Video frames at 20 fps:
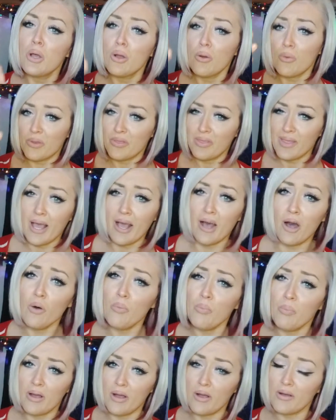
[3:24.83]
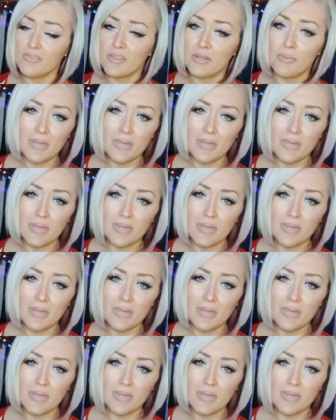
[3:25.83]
With the help of the